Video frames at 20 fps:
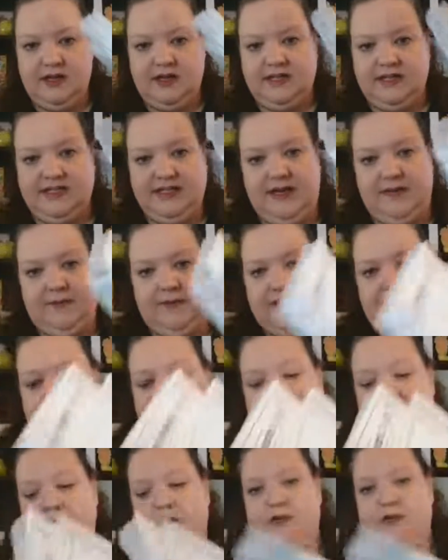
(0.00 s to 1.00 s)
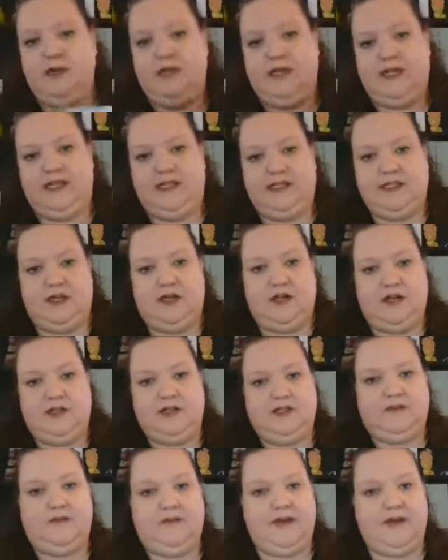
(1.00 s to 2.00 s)
Same thing, it's
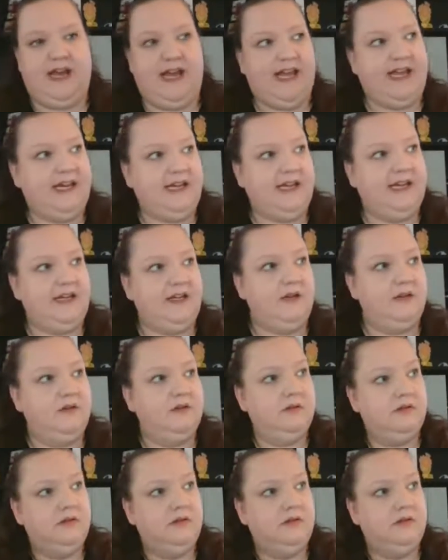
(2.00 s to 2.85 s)
all divided